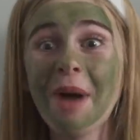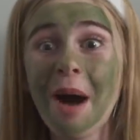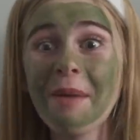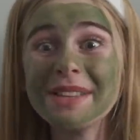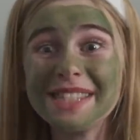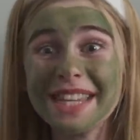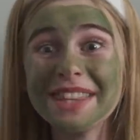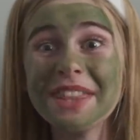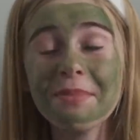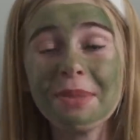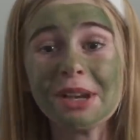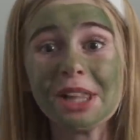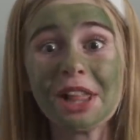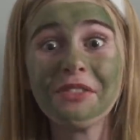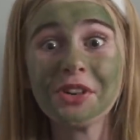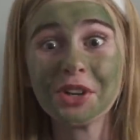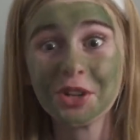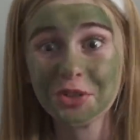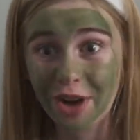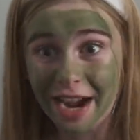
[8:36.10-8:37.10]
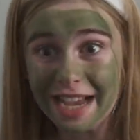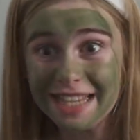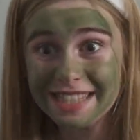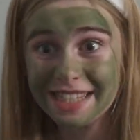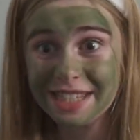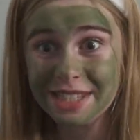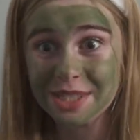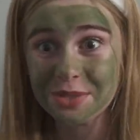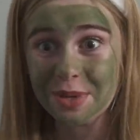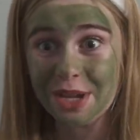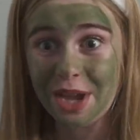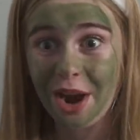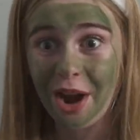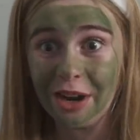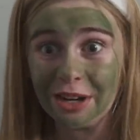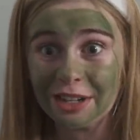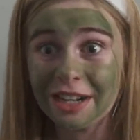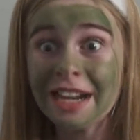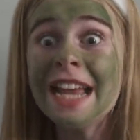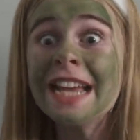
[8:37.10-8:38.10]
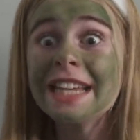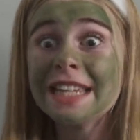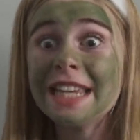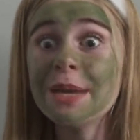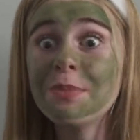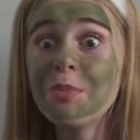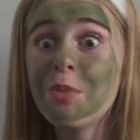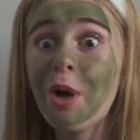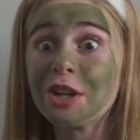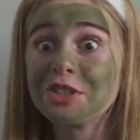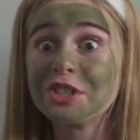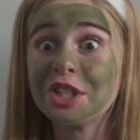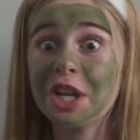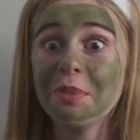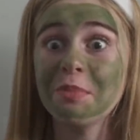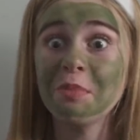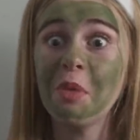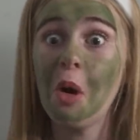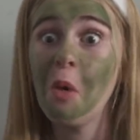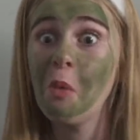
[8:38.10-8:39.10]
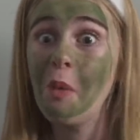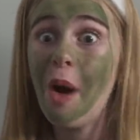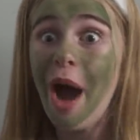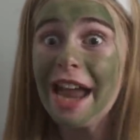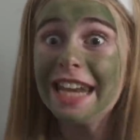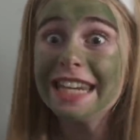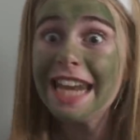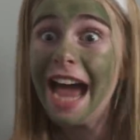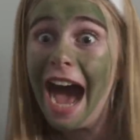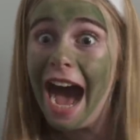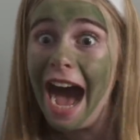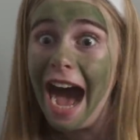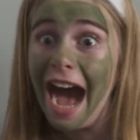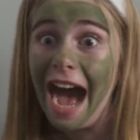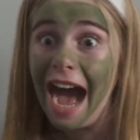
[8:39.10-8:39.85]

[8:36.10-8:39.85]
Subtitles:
Mommy's in the middle of a crisis, sweetheart. Keep watching Moana.